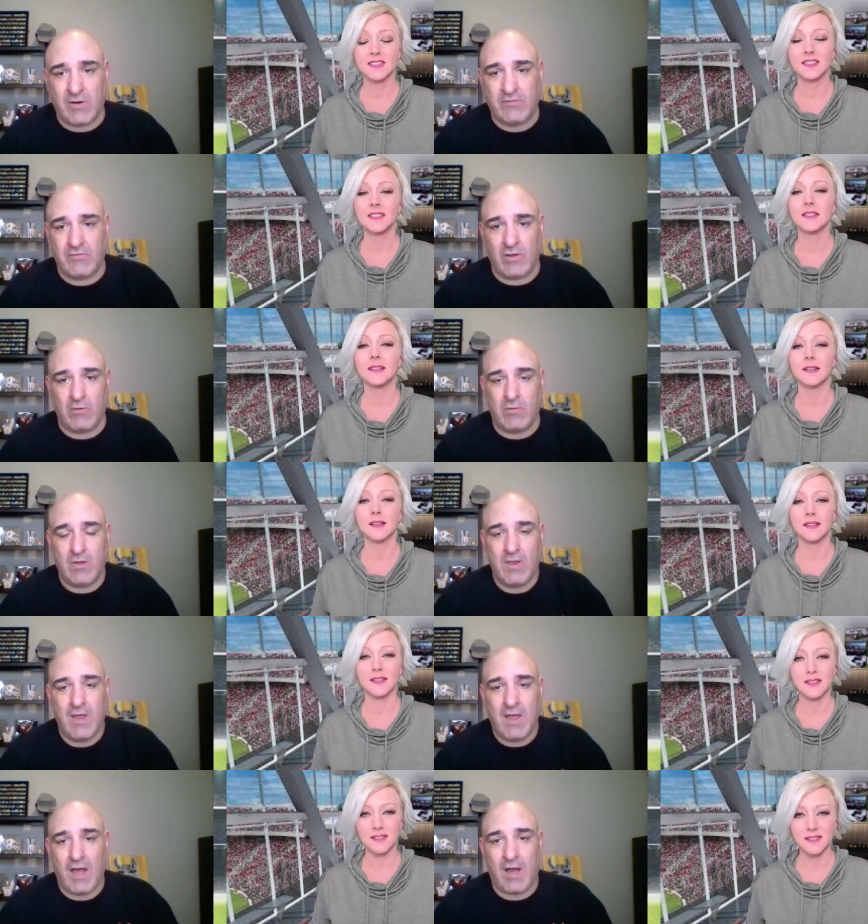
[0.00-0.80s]
Speaker 1: So
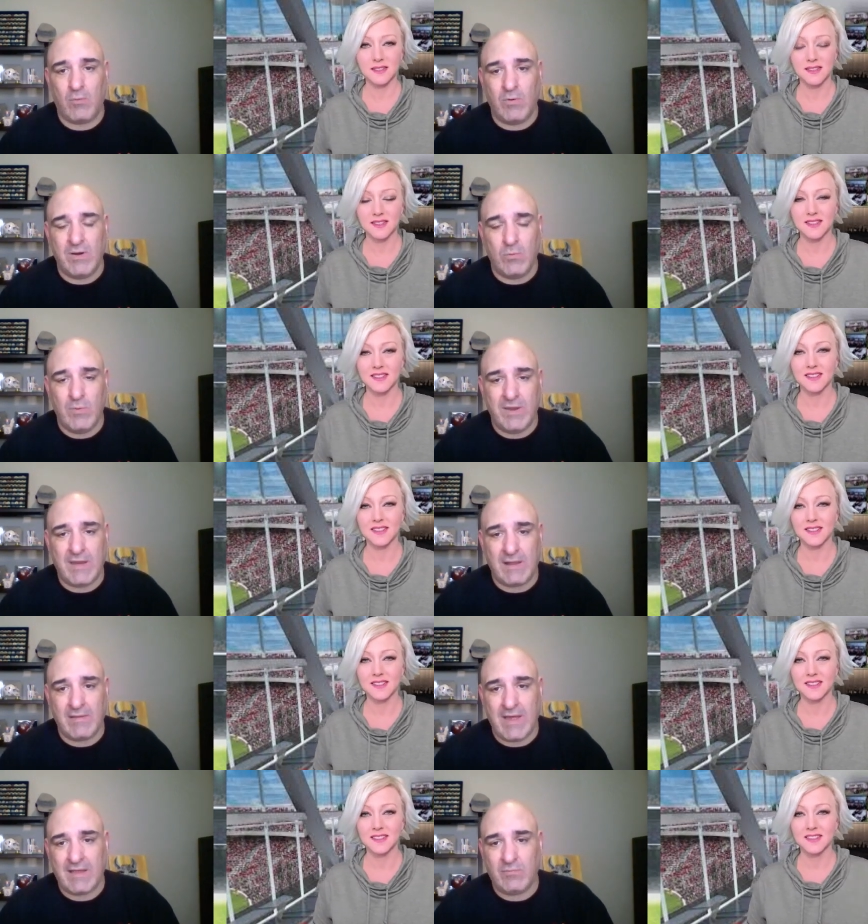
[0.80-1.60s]
uh, a
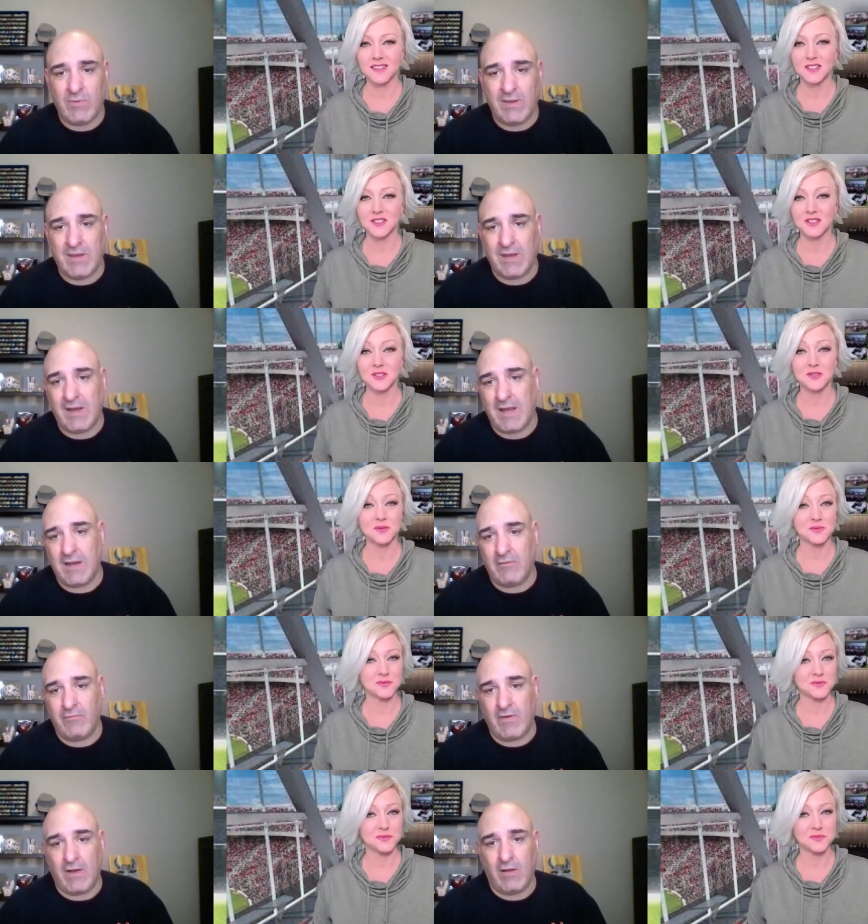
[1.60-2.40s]
weekend last weekend
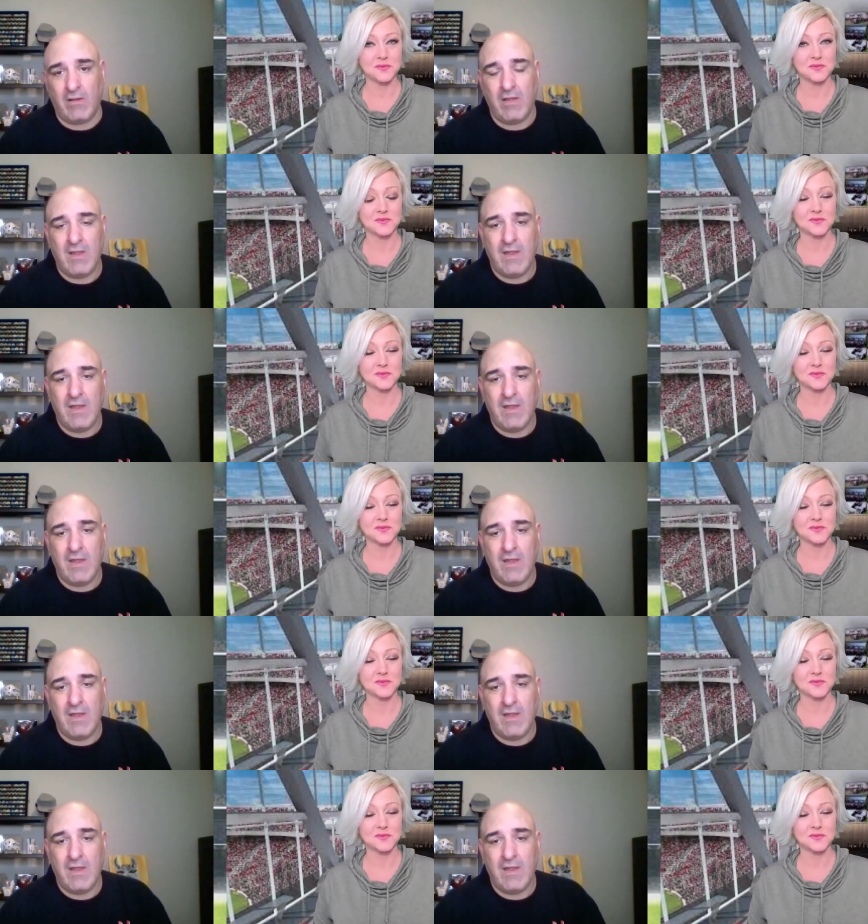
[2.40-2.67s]
NFL,